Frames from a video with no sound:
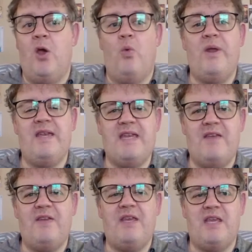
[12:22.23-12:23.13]
We
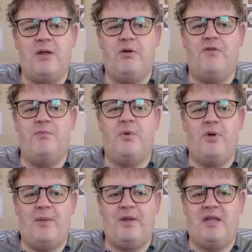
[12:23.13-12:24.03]
never hear of
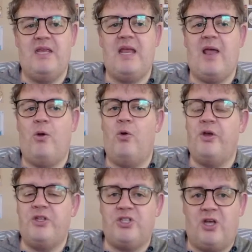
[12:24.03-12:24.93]
Miramanee or
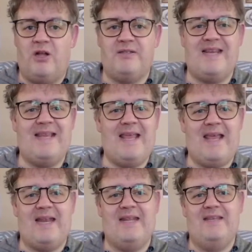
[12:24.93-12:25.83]
her child
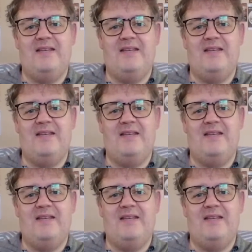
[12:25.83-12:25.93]
again.